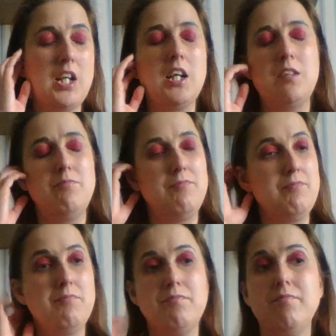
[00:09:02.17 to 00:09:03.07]
um,
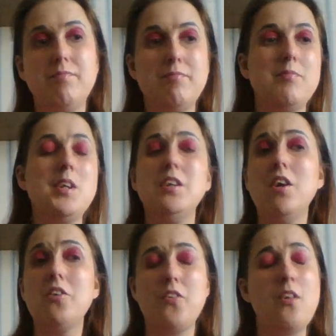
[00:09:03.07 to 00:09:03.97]

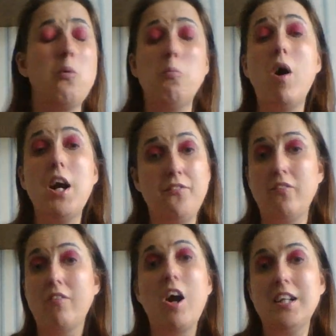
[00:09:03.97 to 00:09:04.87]
lots a wide
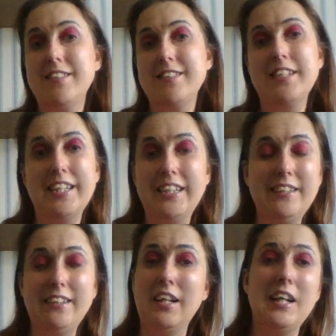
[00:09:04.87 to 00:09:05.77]
variety
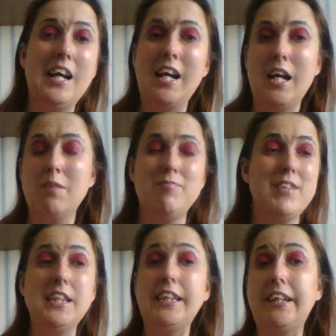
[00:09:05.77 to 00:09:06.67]
um,
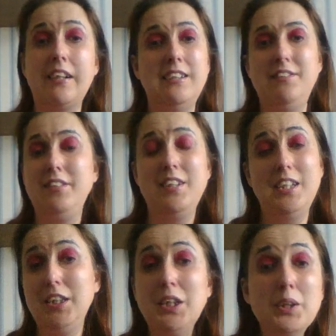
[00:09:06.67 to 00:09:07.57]
that you can
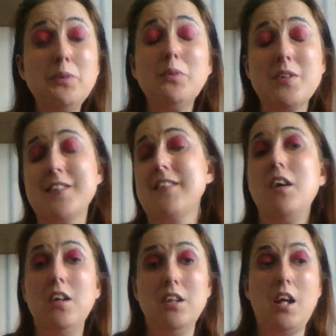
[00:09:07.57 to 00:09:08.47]
use
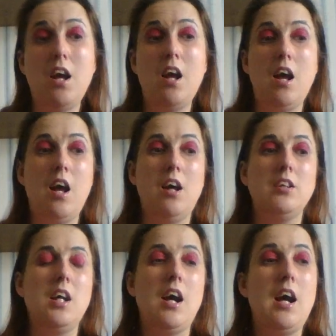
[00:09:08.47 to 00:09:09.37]

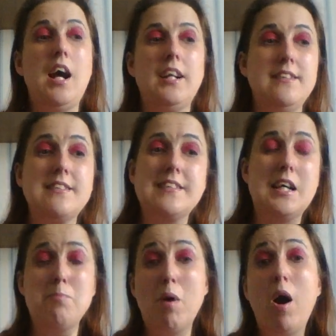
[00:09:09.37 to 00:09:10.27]
and
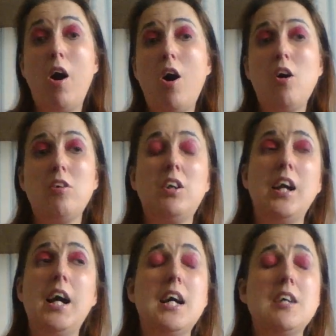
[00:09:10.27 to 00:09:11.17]
uh, park
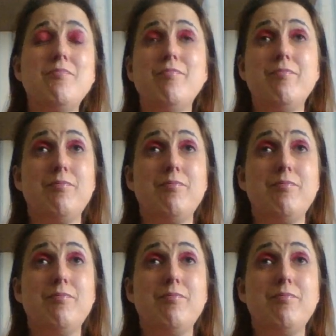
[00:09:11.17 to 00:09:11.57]
um,